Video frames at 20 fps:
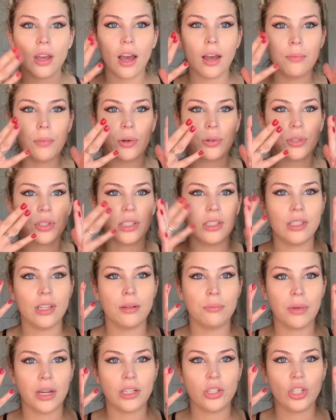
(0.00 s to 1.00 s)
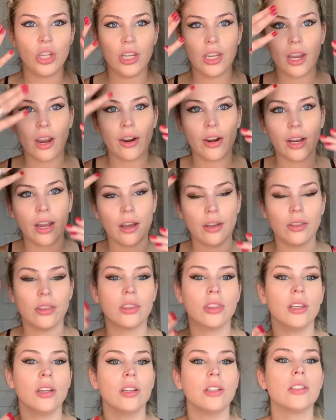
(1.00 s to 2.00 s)
I mostly did my cheek area,
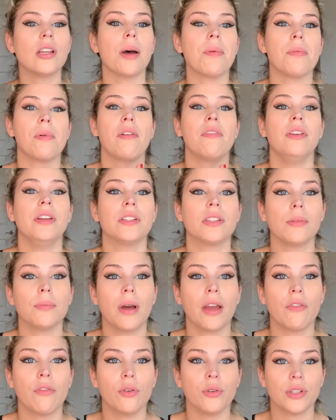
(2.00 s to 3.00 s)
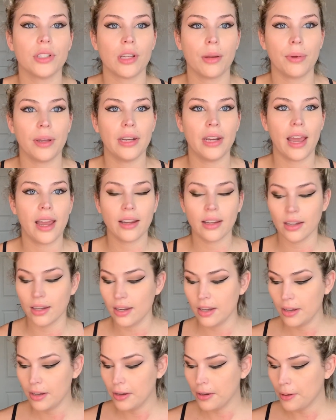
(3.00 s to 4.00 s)
the top of my face, and my focus on my neck.
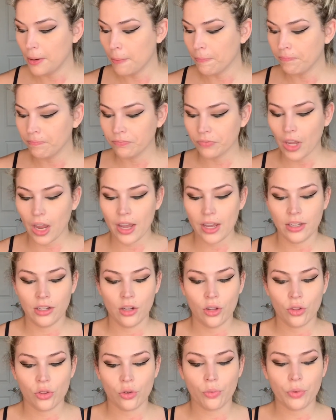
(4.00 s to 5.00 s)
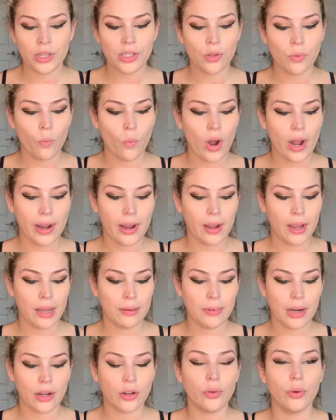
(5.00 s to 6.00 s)
And the reason why I'm
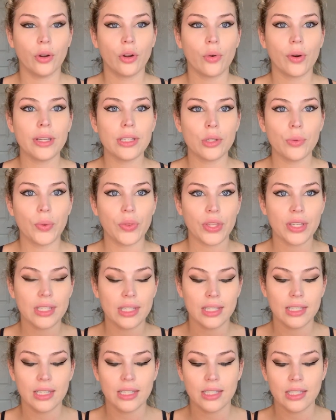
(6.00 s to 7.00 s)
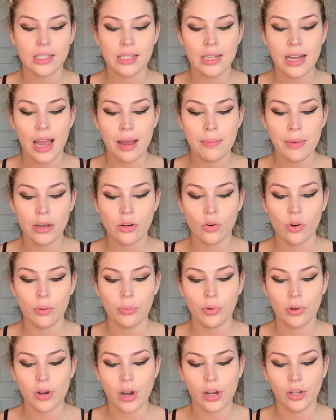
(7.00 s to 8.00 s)
not going crazy with this is it's not my
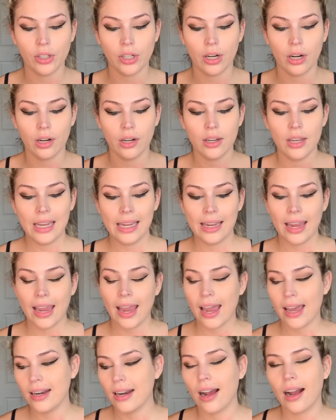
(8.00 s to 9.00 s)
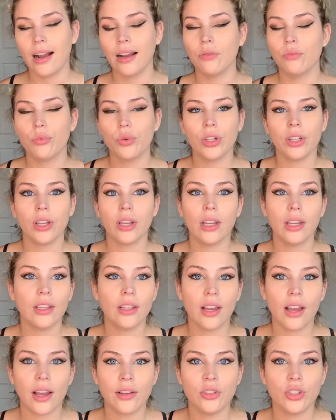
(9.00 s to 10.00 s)
normal color, and
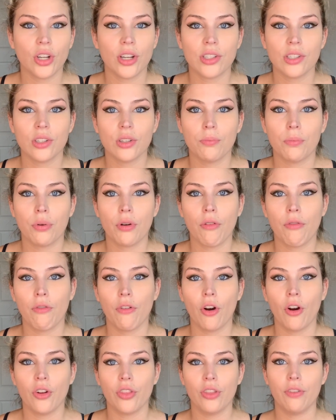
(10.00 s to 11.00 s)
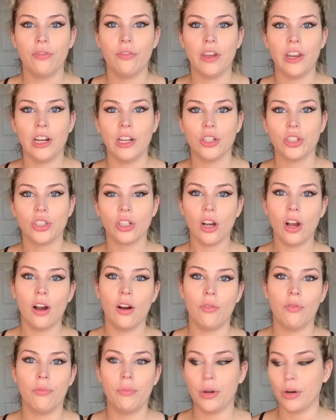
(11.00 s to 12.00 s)
I just prefer the finish
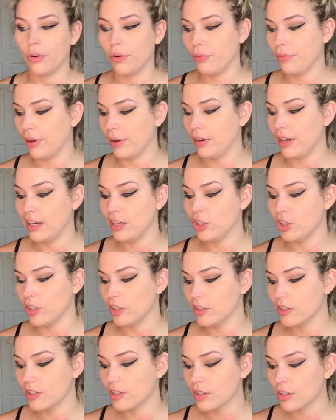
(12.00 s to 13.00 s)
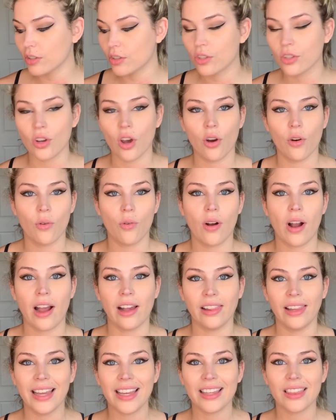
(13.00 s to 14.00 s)
of mineral foundations. So
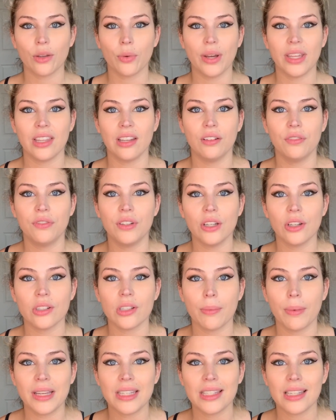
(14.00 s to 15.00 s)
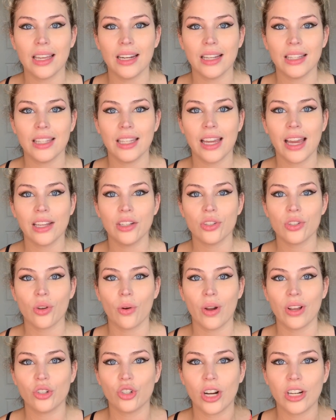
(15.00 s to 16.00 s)
I like the way that it feels on my skin at the end,
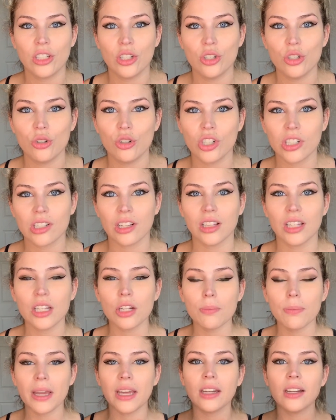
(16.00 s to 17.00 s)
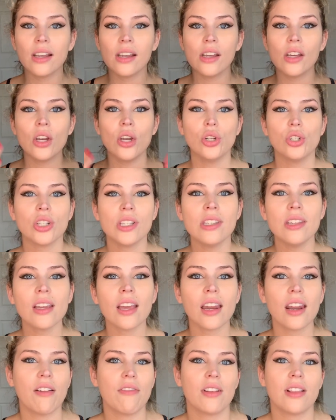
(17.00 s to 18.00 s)
so I tried to do just a little bit just to
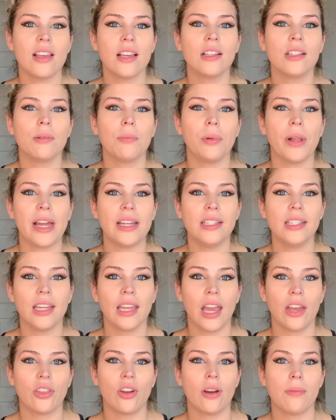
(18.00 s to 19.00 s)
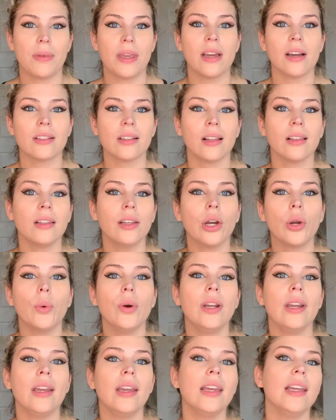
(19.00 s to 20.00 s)
get everything to blend together, because a
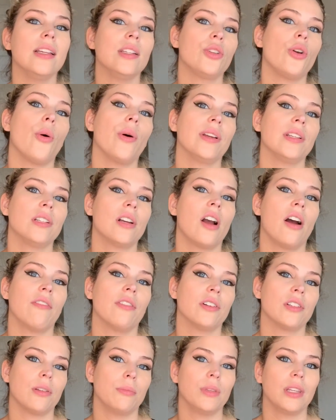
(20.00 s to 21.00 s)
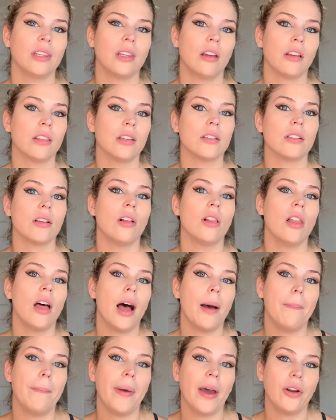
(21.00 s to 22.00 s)
liquid is going to cover something like this a
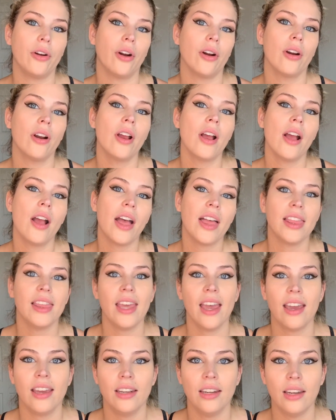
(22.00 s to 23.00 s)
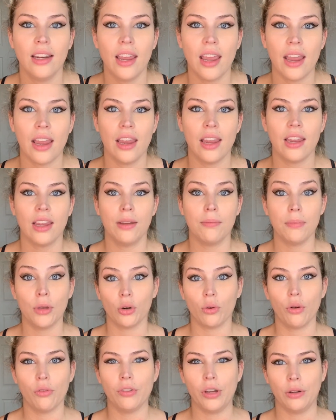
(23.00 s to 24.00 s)
lot better than a
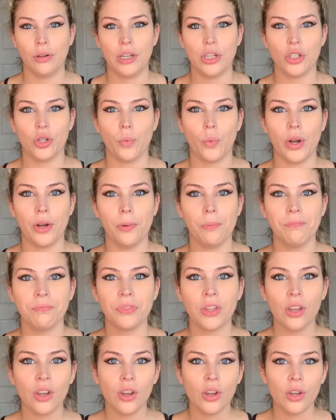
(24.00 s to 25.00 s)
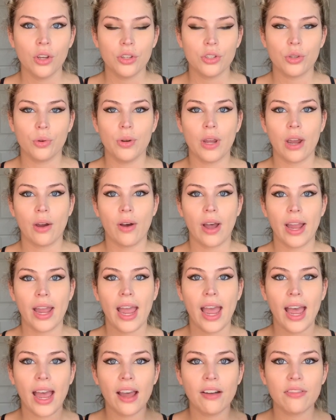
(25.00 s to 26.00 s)
mineral foundation will. So now I
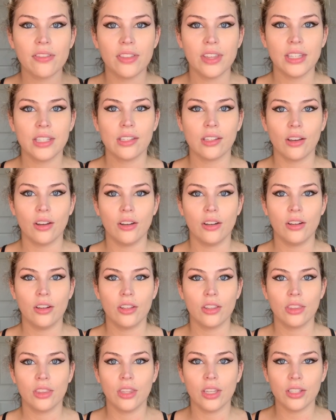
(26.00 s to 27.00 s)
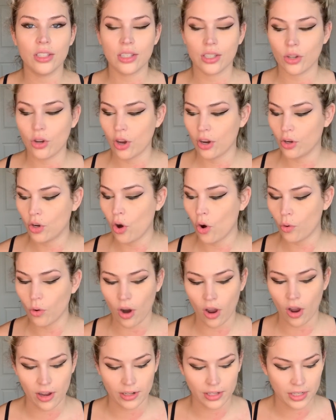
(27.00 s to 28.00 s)
have this coat
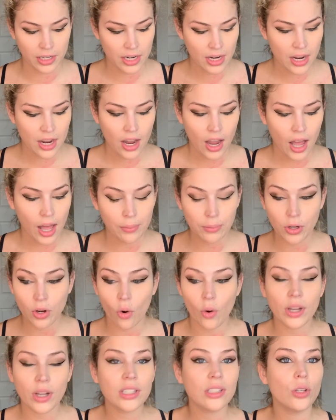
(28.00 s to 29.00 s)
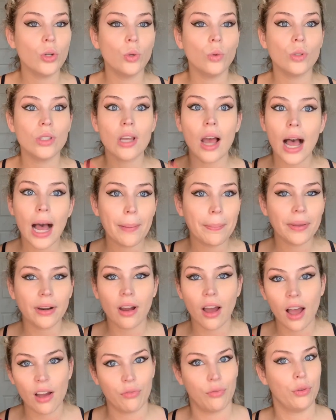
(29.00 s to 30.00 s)
on. I'm going to top it
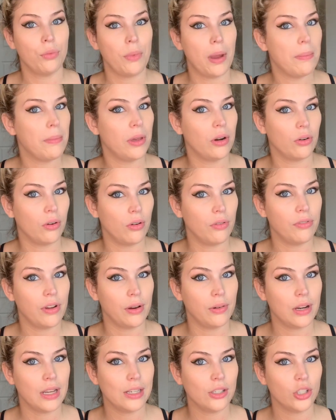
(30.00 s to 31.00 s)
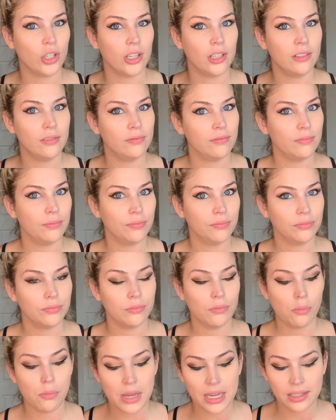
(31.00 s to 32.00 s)
off with my mineral foundation.
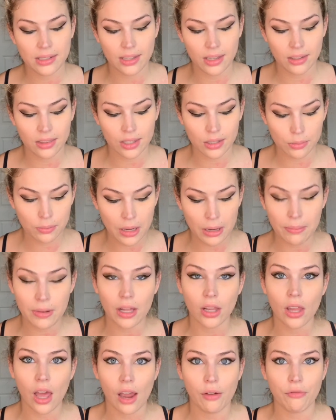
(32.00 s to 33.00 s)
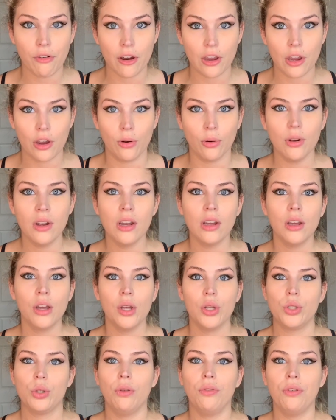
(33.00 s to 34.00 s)
This may be a lot for you.
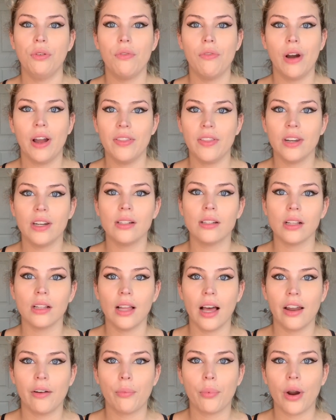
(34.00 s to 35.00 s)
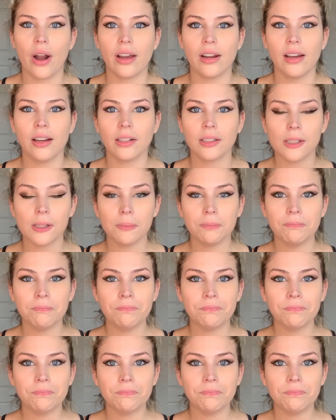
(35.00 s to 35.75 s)
So if you find that it's a lot of product,